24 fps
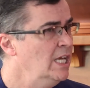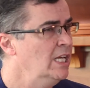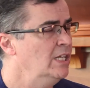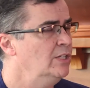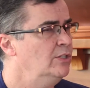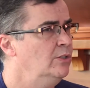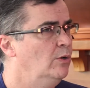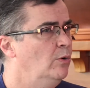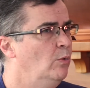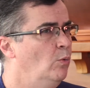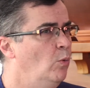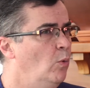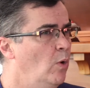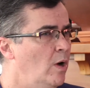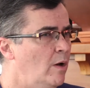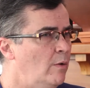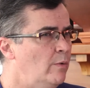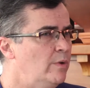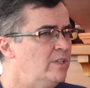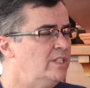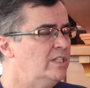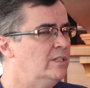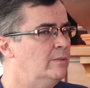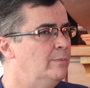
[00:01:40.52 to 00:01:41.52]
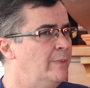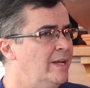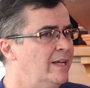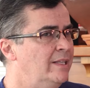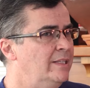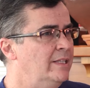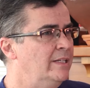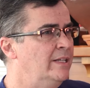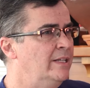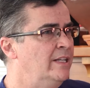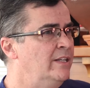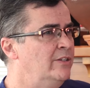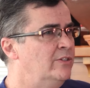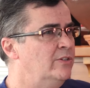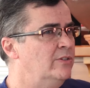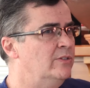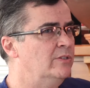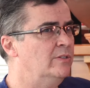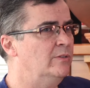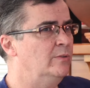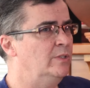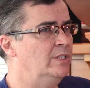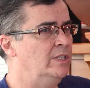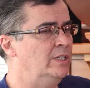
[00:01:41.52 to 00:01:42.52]
So what was it about the
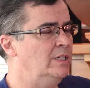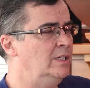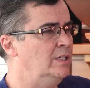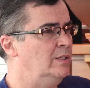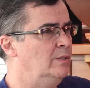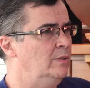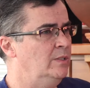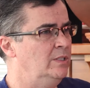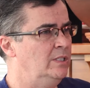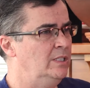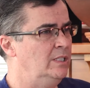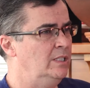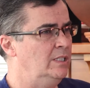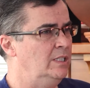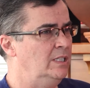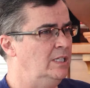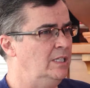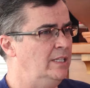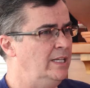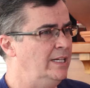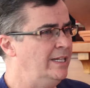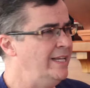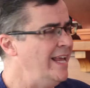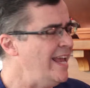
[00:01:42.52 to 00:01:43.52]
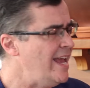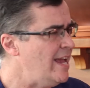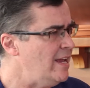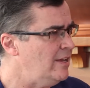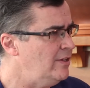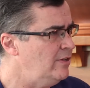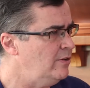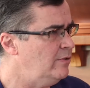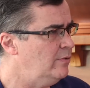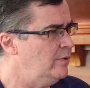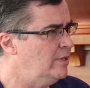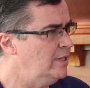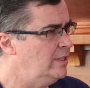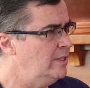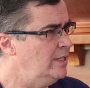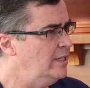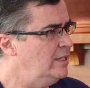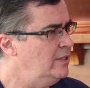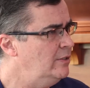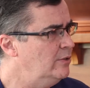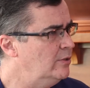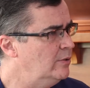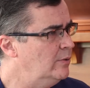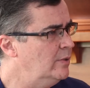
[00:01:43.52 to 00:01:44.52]
dentures? Did they gag you? What did they
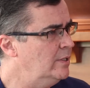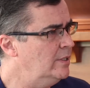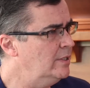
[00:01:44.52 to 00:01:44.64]
do?